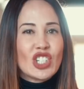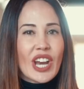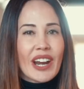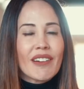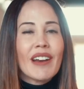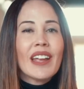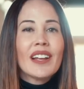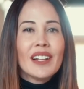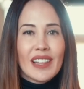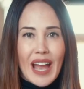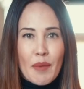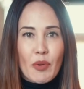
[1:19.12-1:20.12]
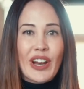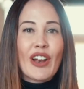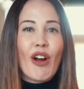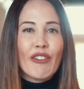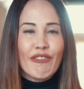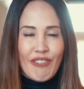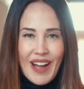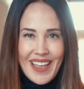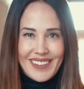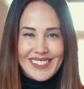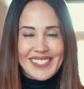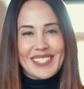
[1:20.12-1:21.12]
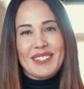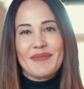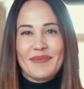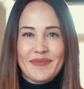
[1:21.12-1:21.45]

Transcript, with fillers: share and collaborate on files.